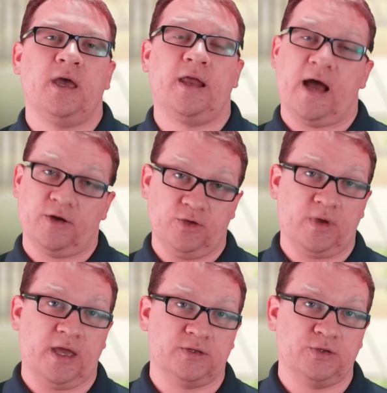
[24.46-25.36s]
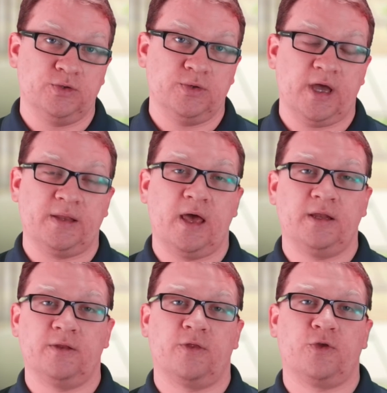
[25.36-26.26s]
and how you can too. And
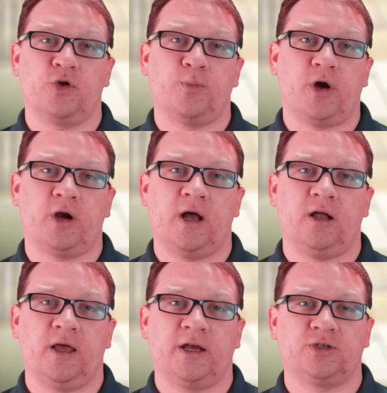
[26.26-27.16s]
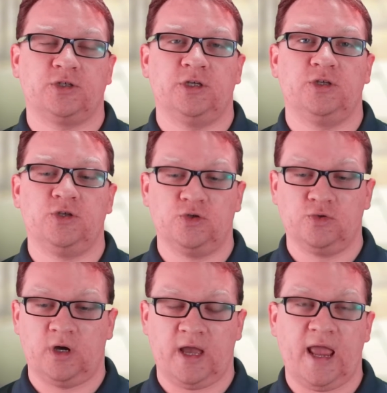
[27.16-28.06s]
then in the third part, I'll actually
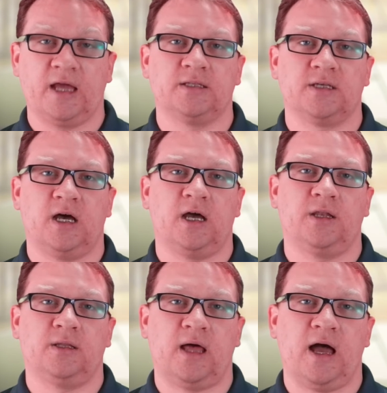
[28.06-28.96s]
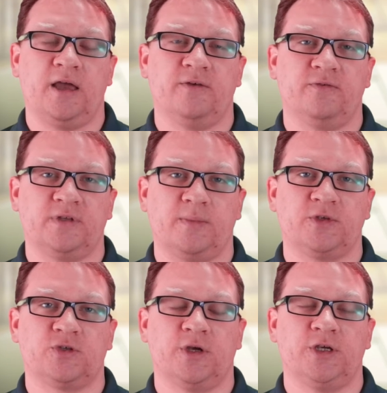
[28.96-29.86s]
do a hands on live
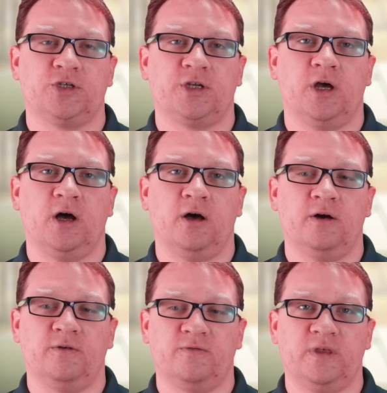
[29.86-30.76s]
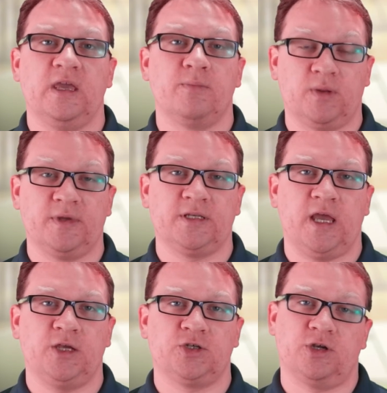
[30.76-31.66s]
demonstration of the
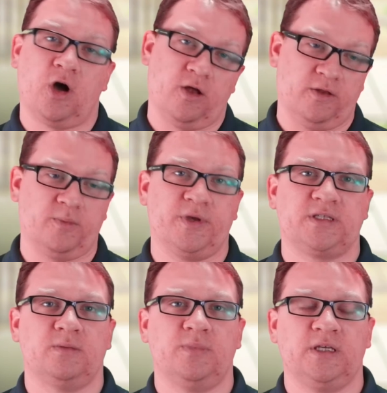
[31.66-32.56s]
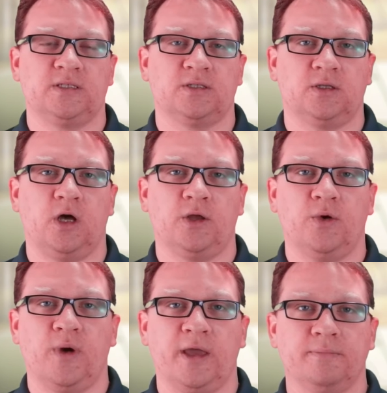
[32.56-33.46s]
implementation, all of the bits and pieces along
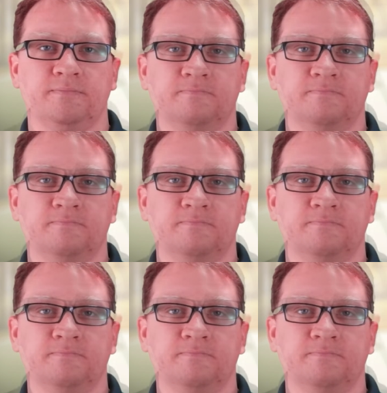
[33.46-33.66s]
the way.